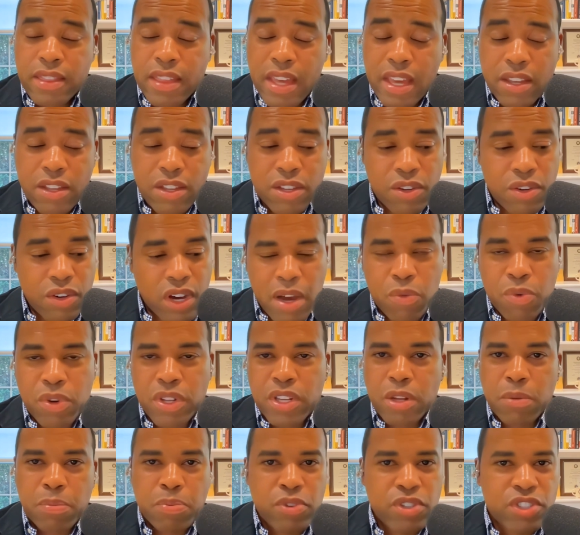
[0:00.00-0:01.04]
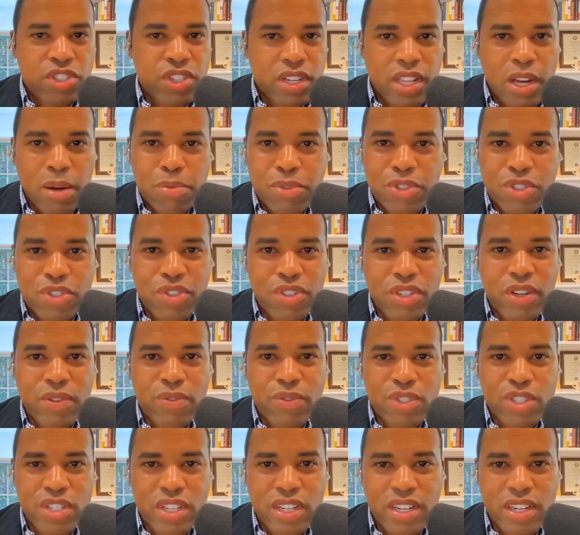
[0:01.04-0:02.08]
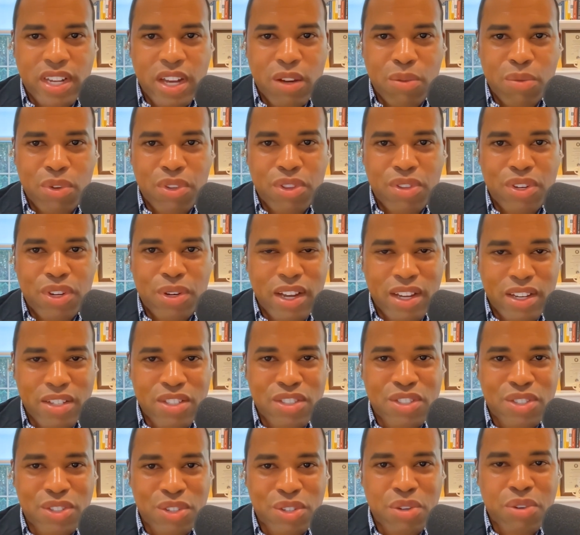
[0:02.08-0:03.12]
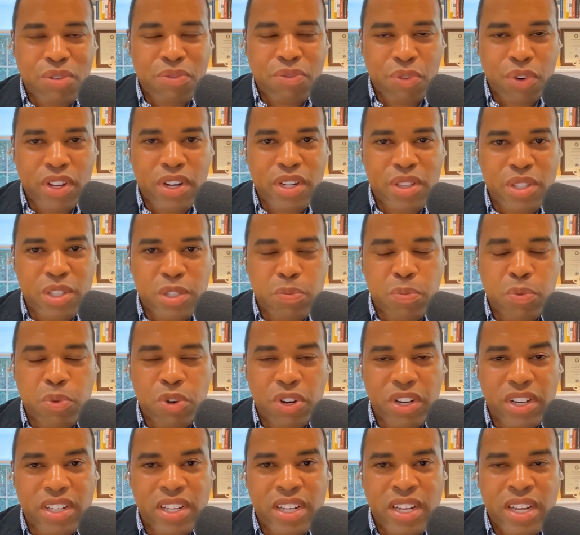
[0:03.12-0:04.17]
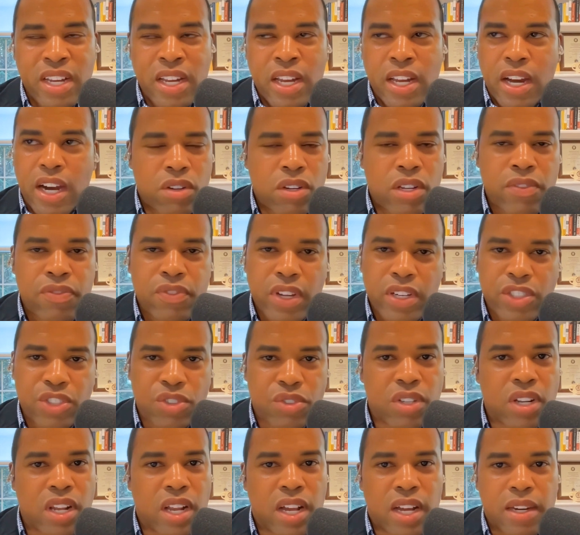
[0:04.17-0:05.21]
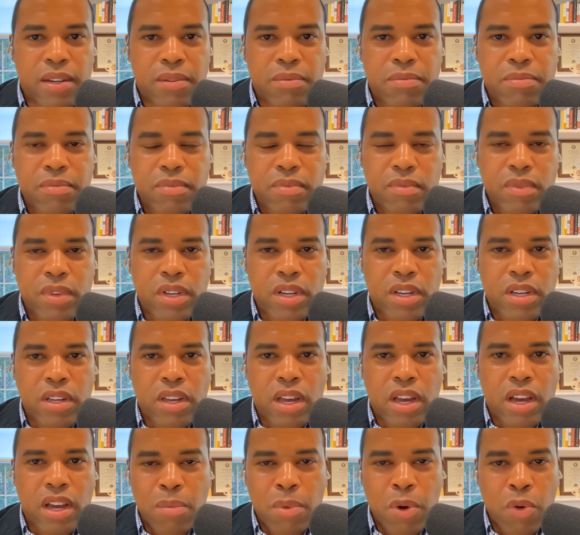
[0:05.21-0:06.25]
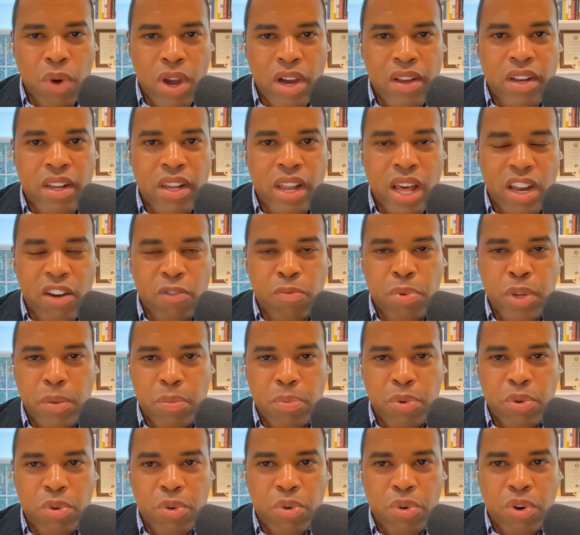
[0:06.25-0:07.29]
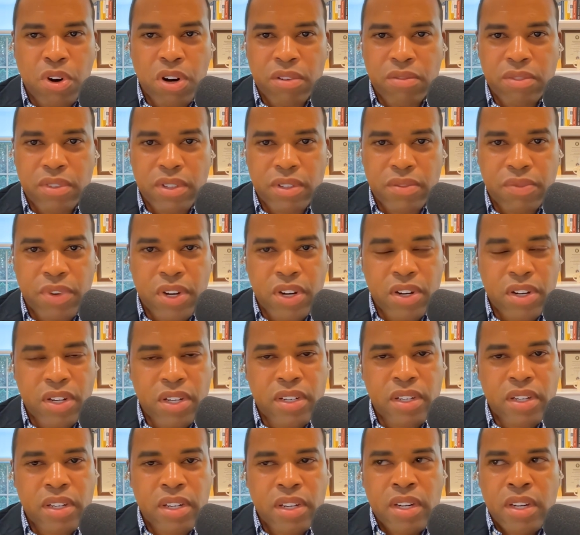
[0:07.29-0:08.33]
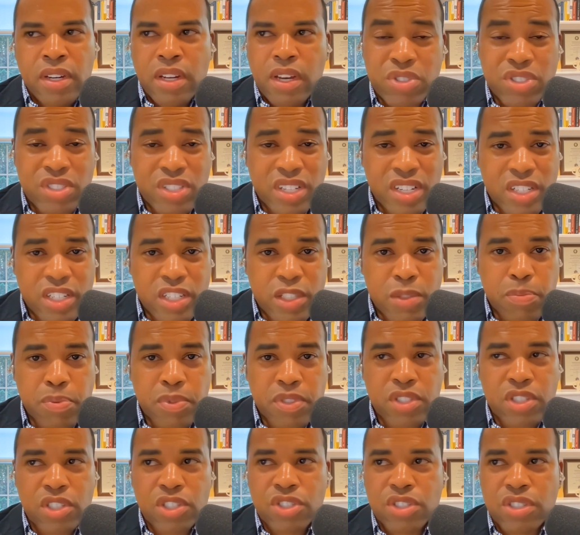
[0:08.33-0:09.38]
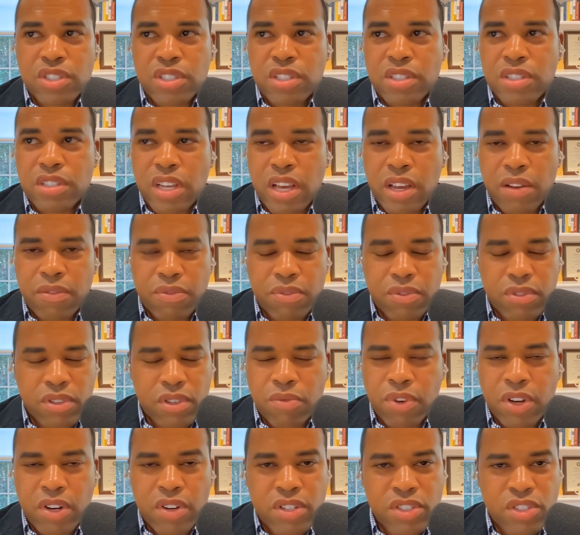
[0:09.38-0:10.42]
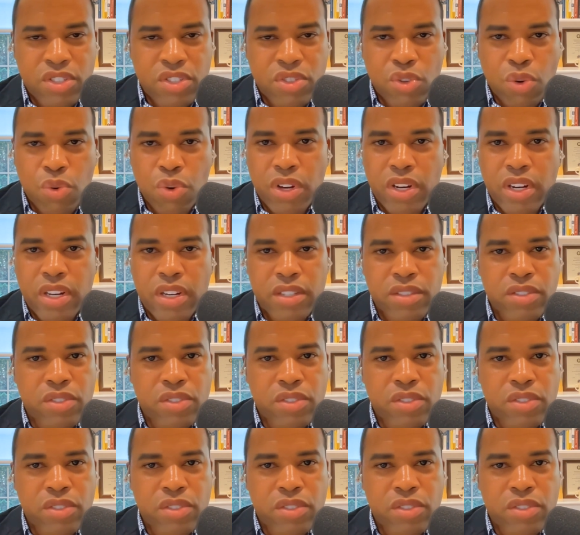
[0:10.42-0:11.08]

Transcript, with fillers: Thank you. I really appreciate the opportunity for sitting down with you. I consider you a friend at this point. Lift as you climb. I'm around a lot of people who are in very prestigious positions, have very storied